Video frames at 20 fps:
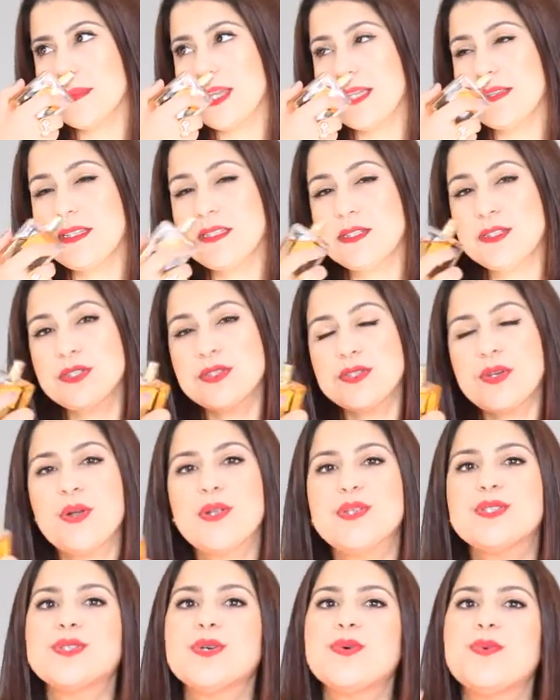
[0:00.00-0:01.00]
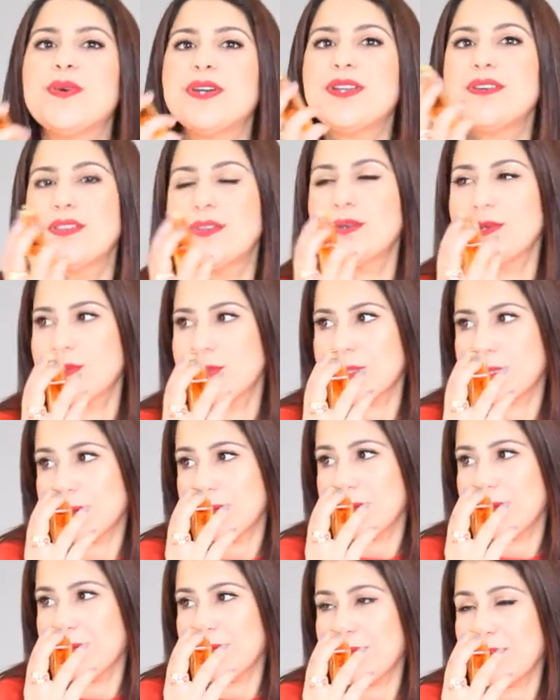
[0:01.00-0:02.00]
This is also one of those
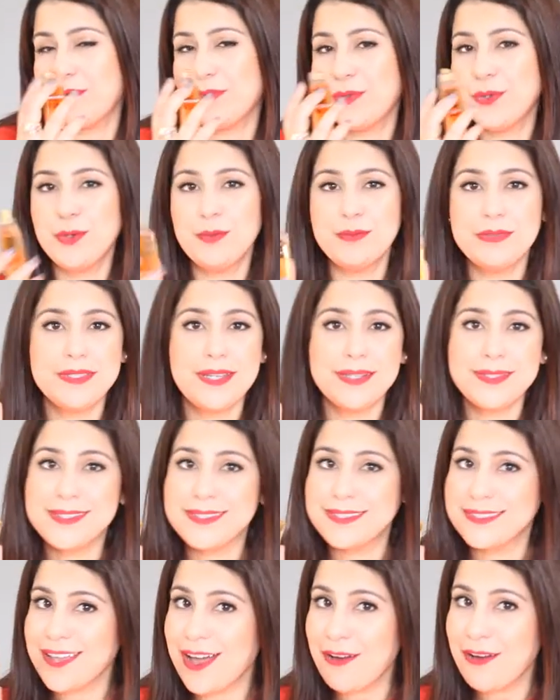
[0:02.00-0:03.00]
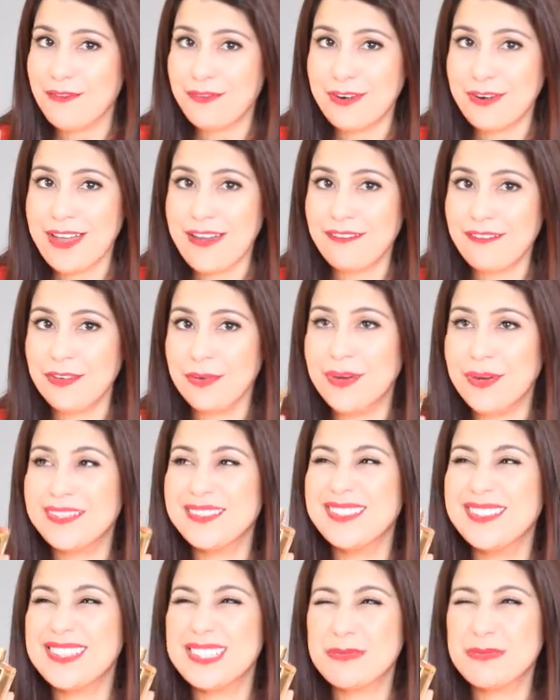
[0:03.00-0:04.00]
perfumes that's not for
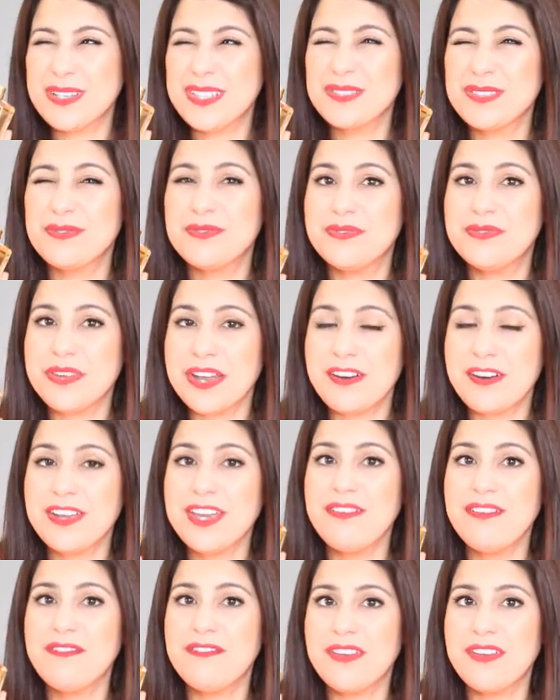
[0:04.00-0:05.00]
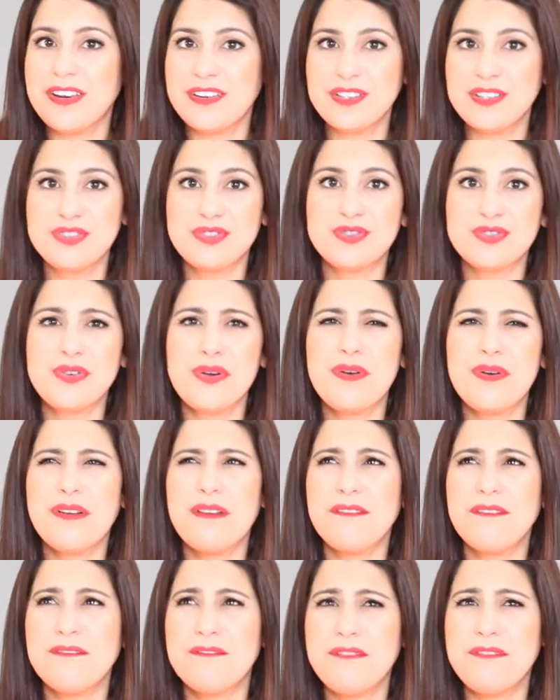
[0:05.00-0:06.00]
everyone. This smells very, very
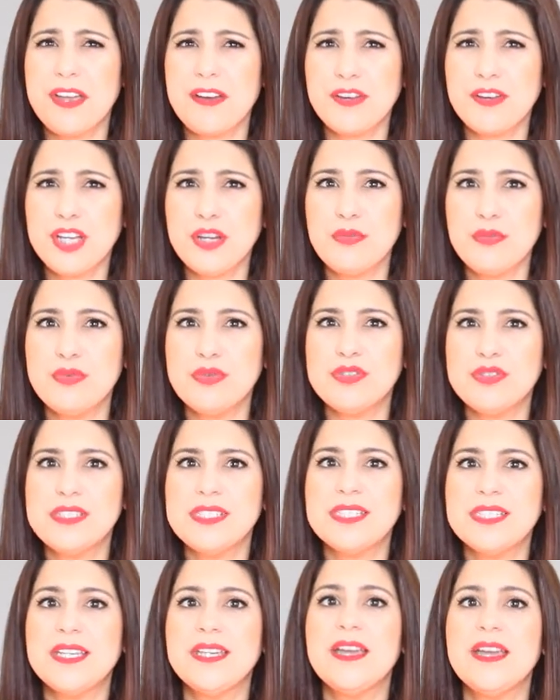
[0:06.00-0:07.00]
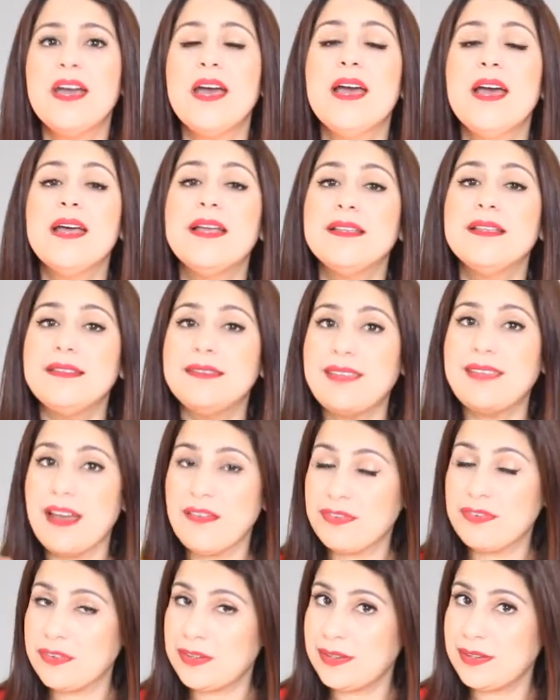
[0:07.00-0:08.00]
strong, very woodsy,
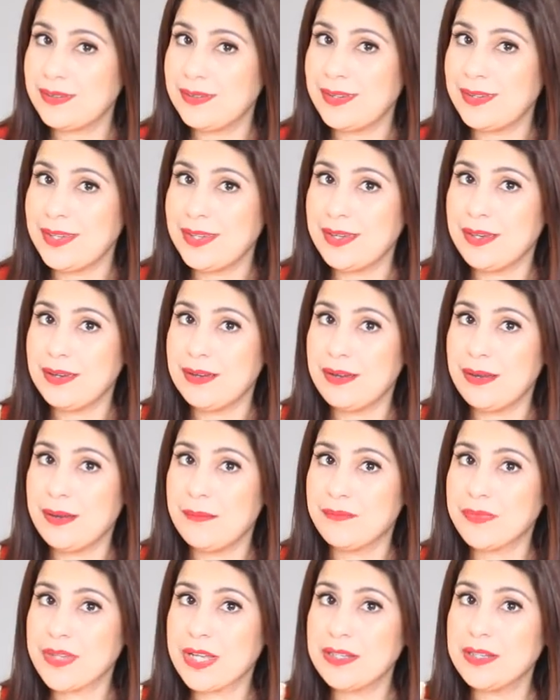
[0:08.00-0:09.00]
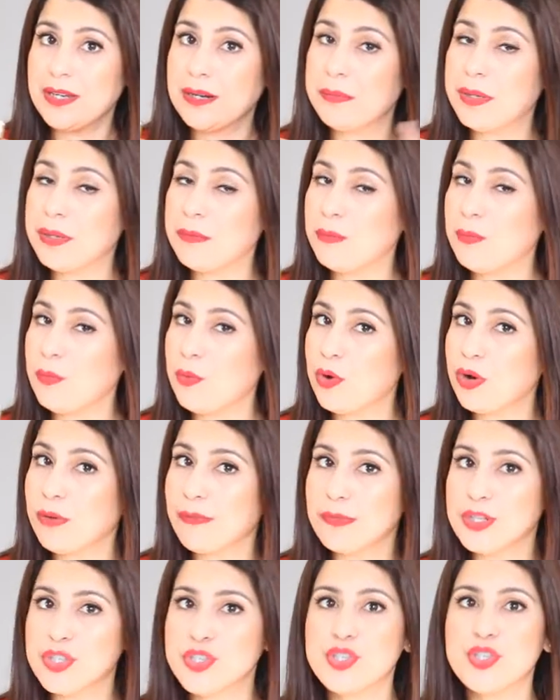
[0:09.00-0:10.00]
definitely a little bit
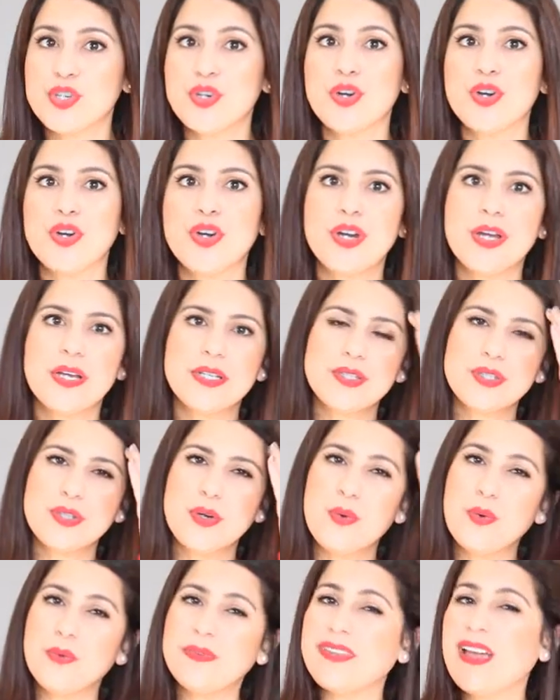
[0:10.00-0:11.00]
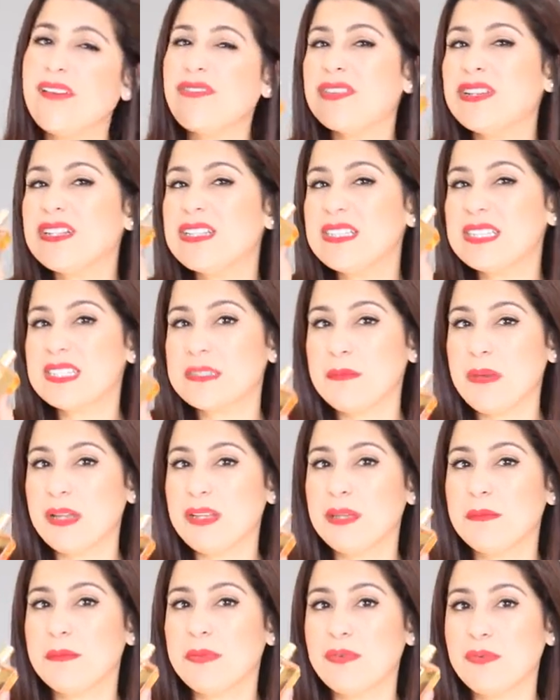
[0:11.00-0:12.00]
more mature, so definitely
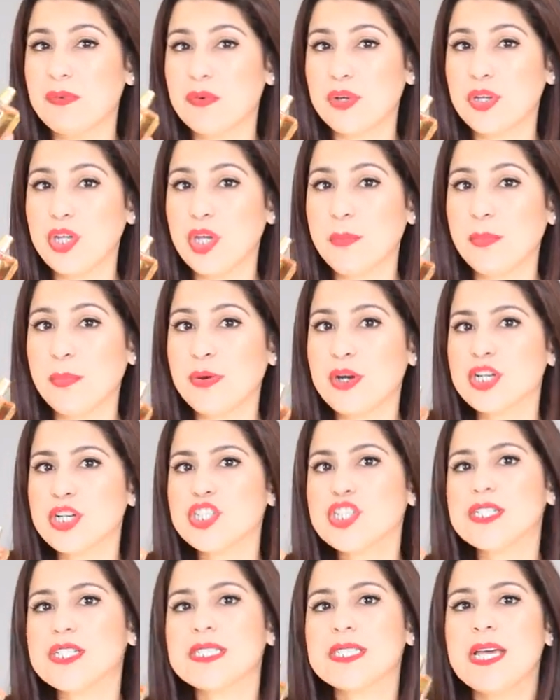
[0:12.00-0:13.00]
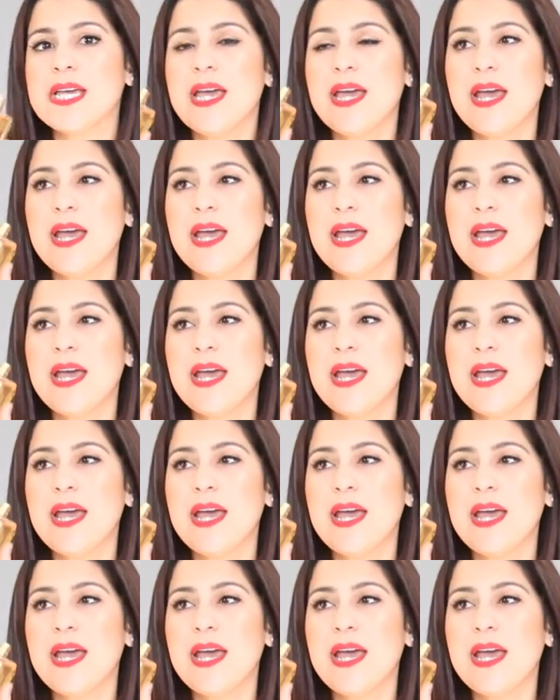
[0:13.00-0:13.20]
smell it before you purchase.